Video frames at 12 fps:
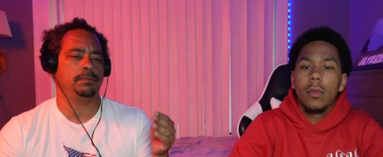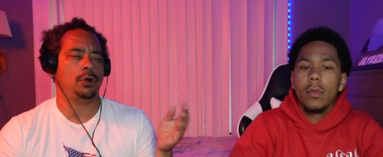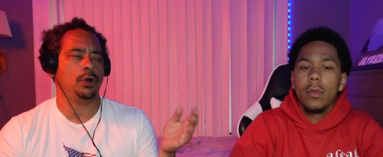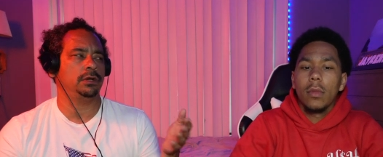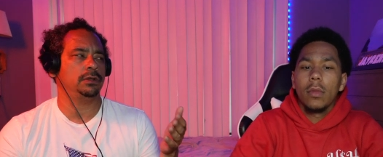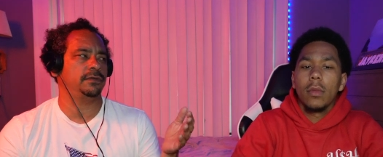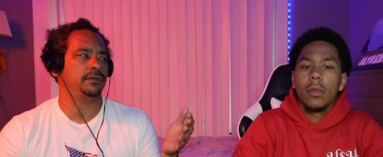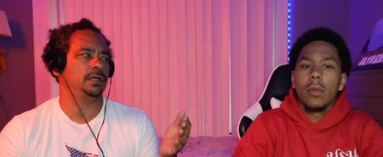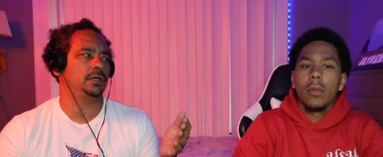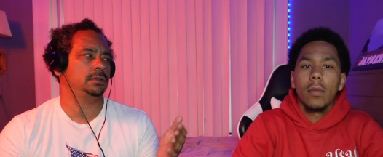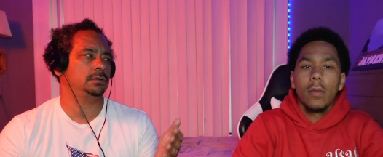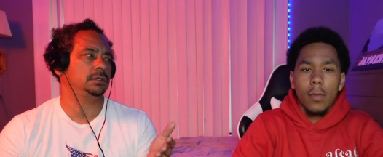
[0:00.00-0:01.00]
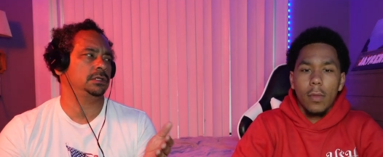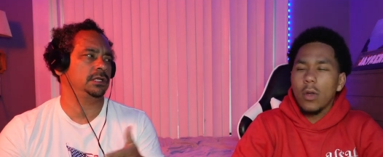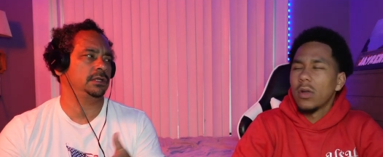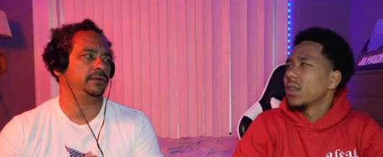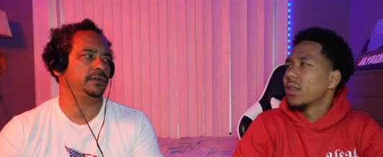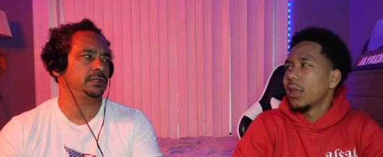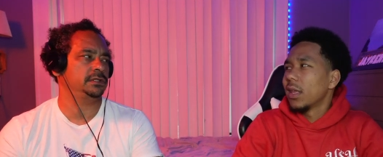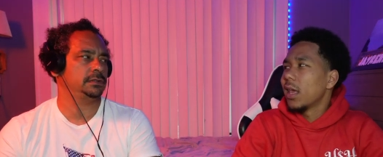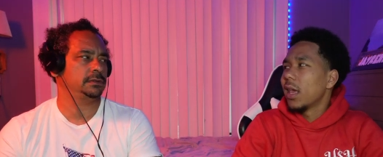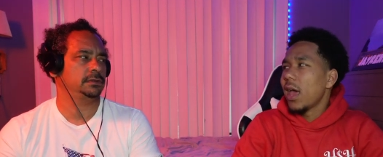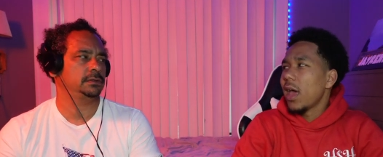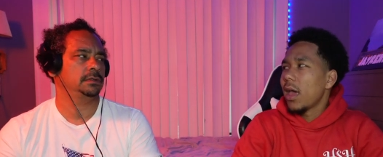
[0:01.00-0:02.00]
Speaker 1: part of the video and then he didn't finish. It.
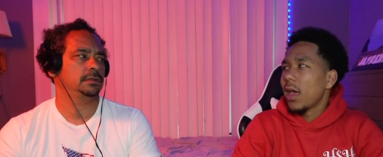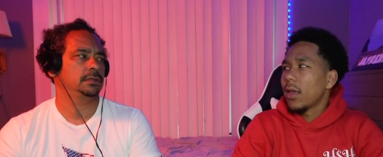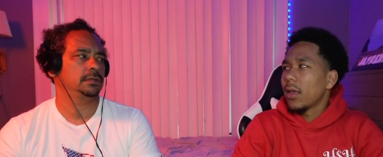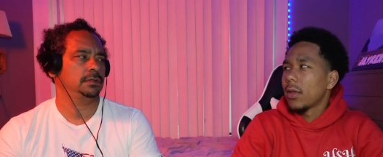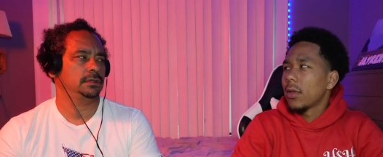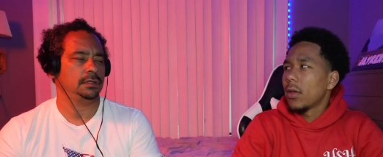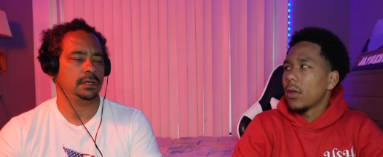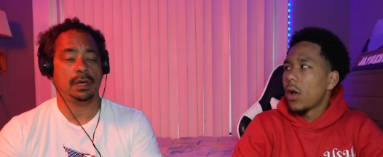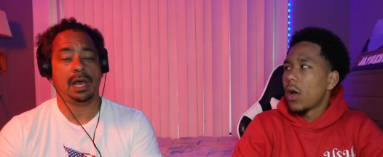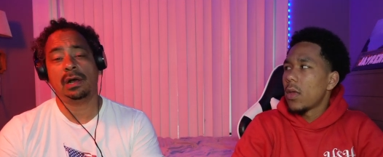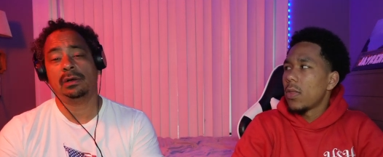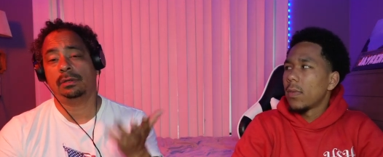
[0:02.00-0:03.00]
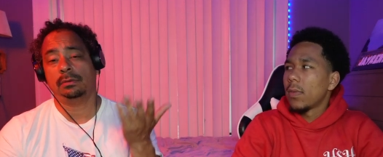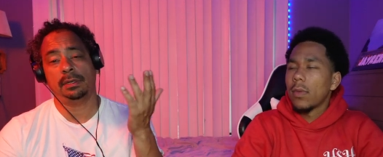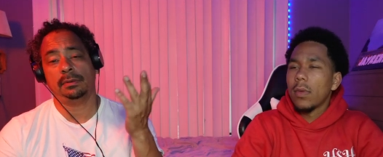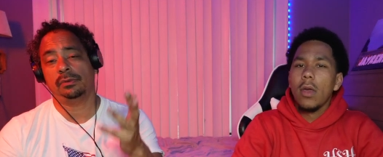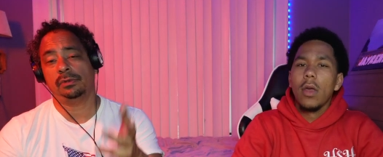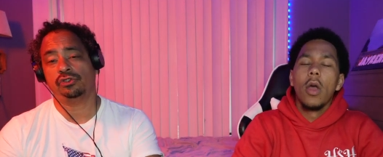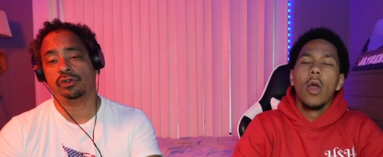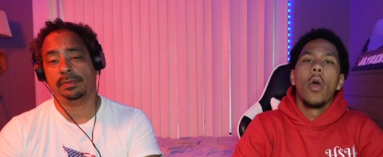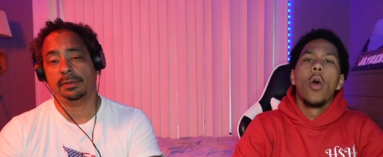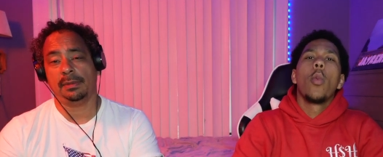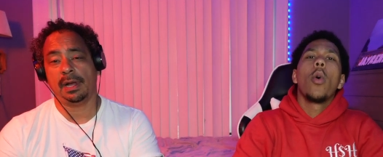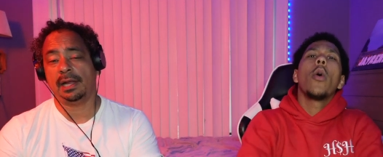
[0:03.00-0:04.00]
Yeah. I don't know. Maybe we
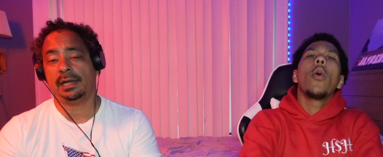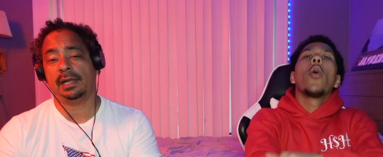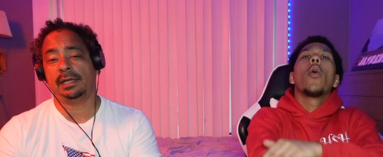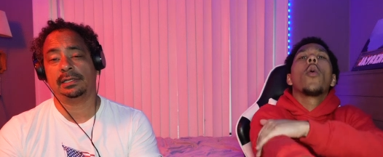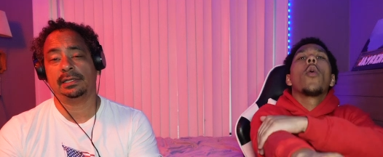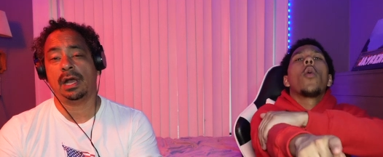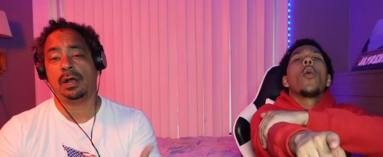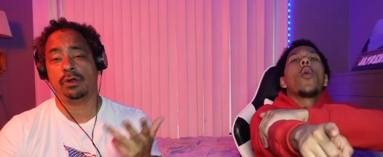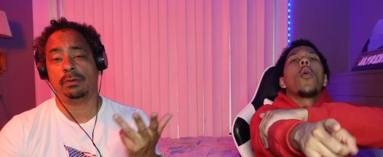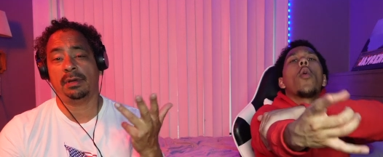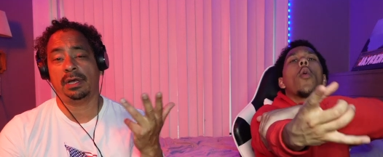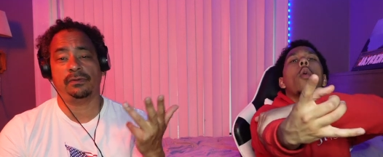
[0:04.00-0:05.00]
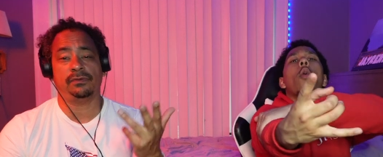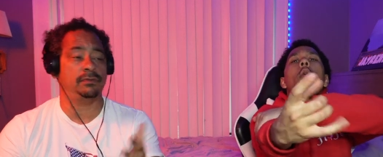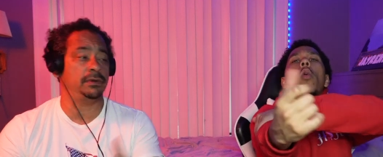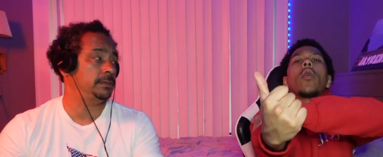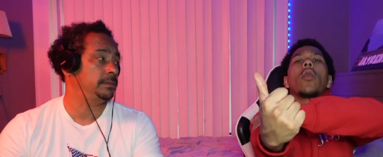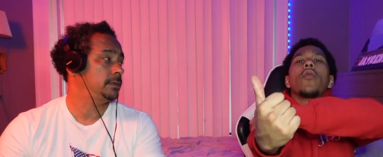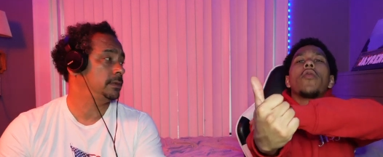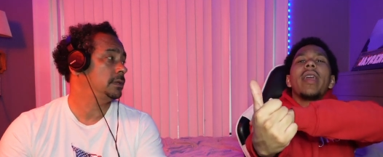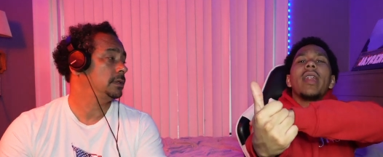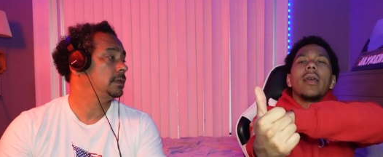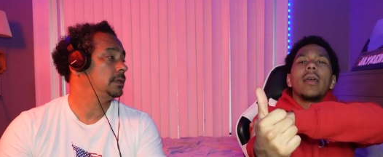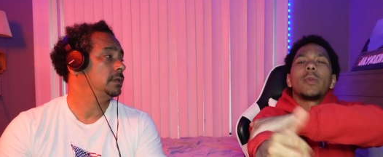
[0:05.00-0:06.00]
tripping. But well, I like it. I heard better from him. Rate
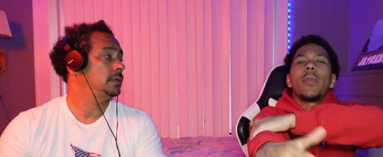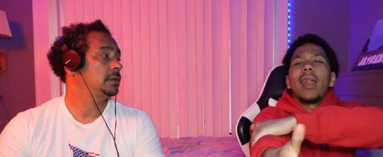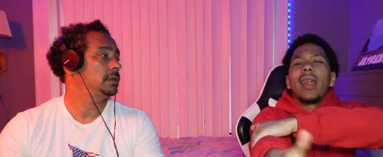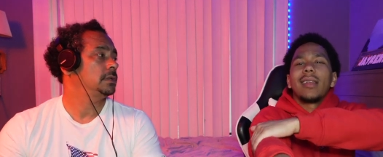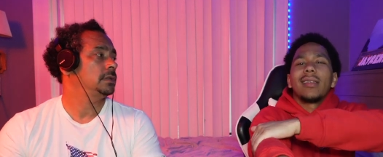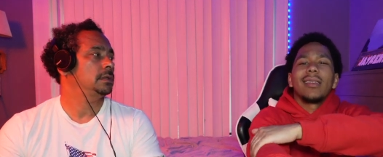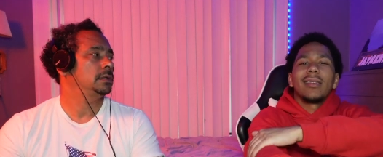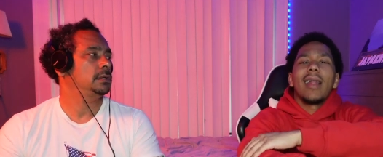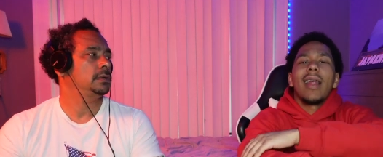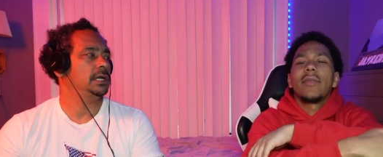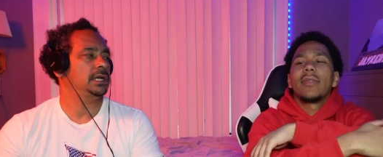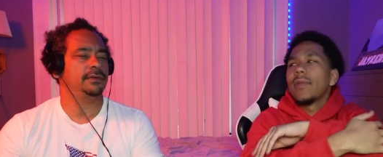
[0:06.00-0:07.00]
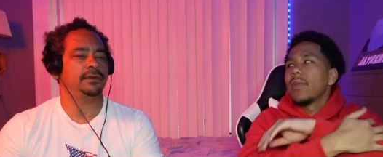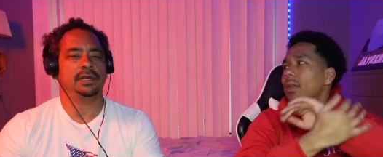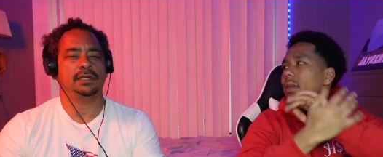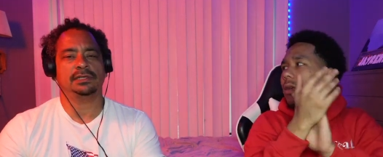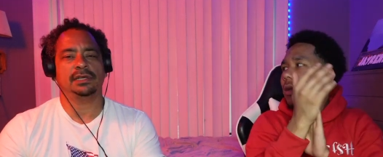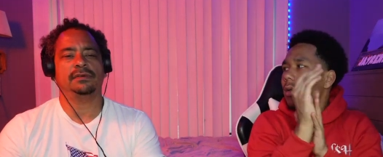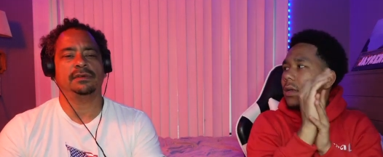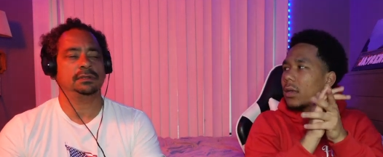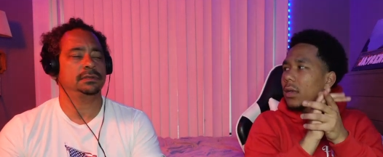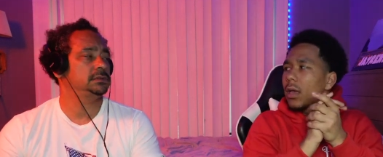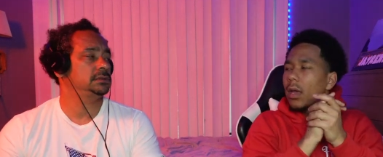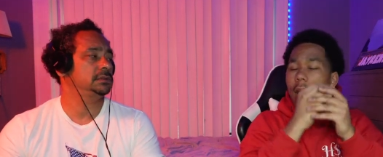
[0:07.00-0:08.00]
it.
Speaker 2: It's probably like a six and a half. I give it
Speaker 1: like seven.
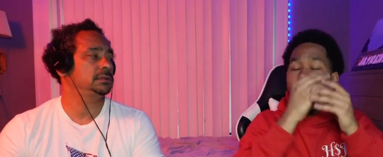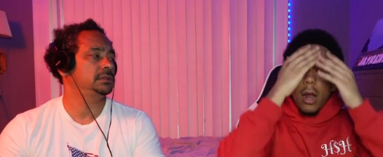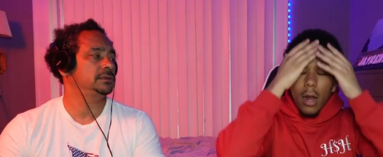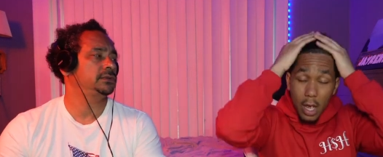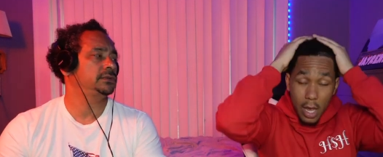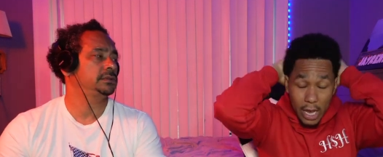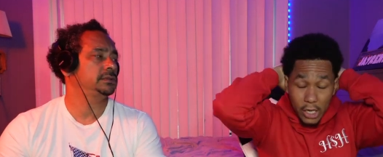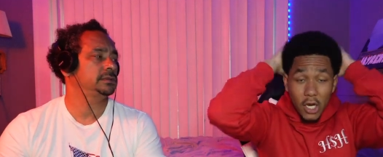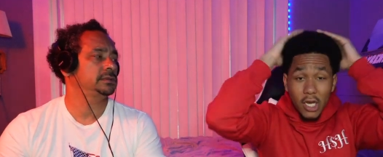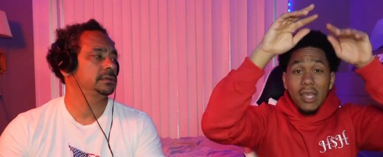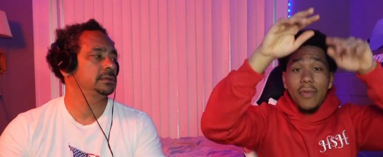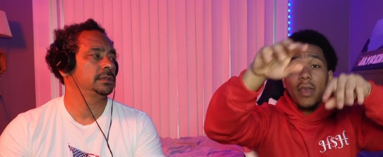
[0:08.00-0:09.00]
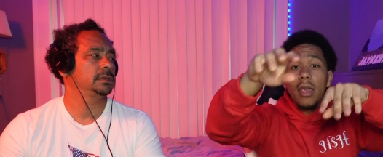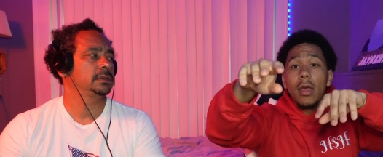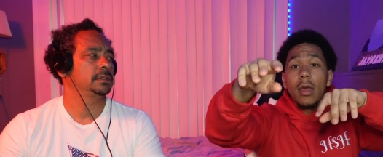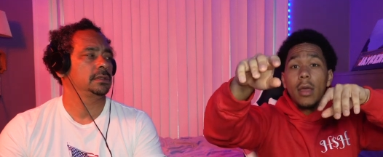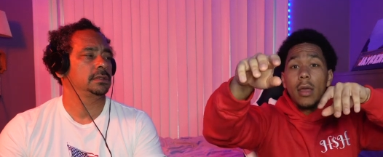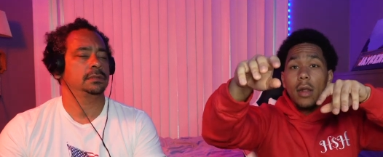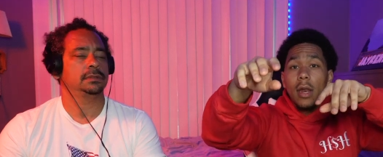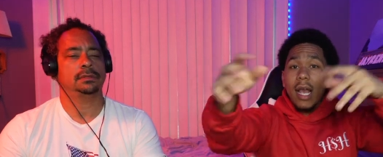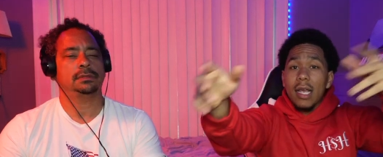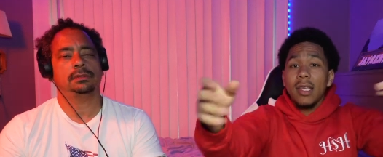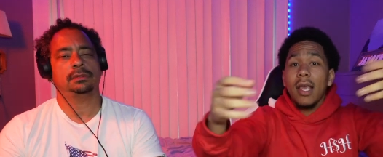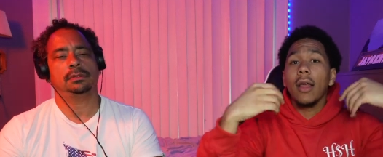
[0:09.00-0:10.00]
Yeah.
Speaker 2: All right. It's your ATV. Like I
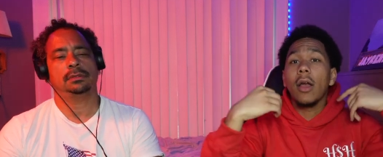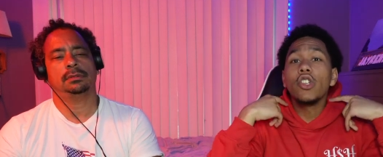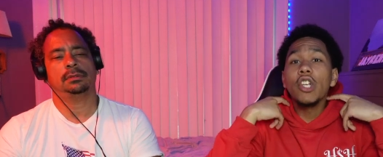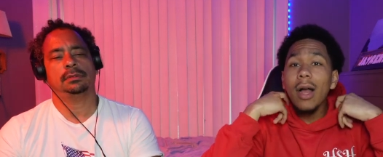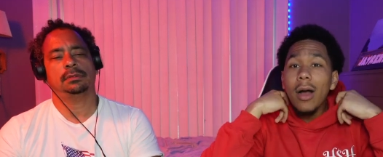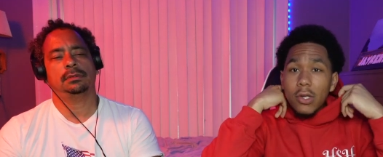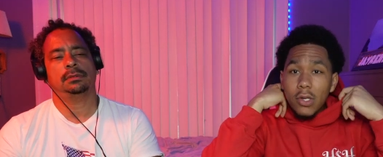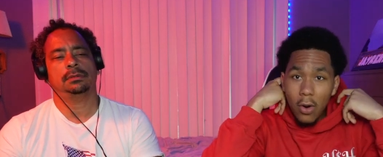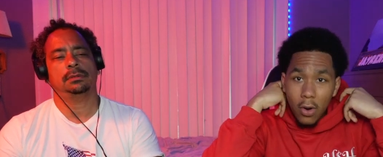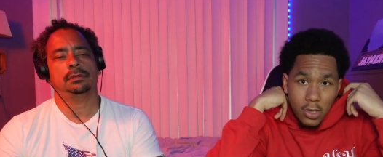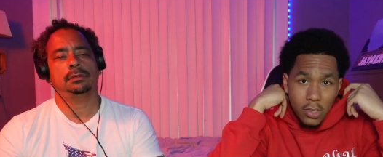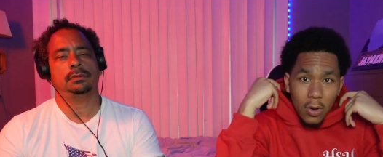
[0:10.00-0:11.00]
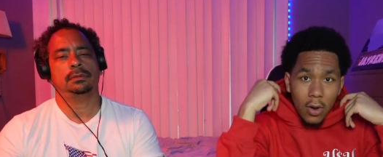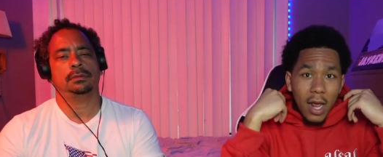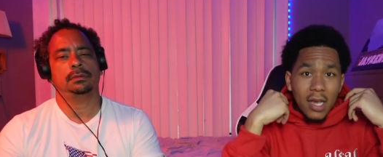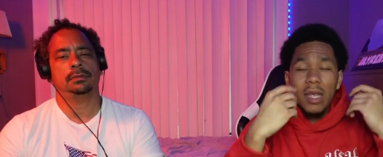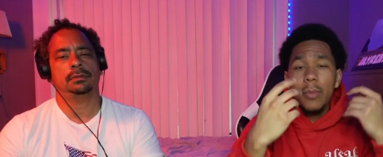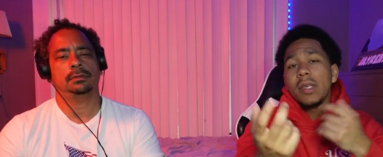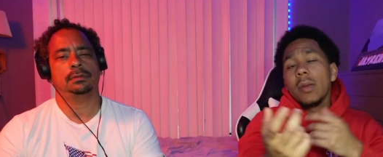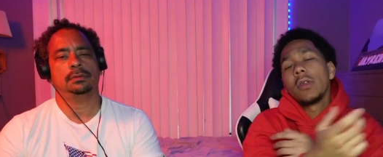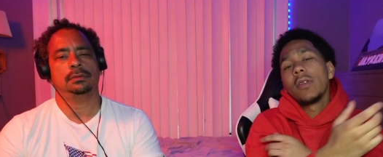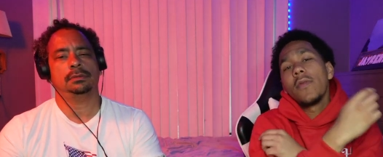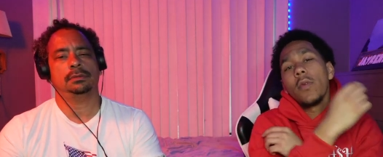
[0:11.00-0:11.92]
said, go check out Hustle Harders and all that. Send me some merch if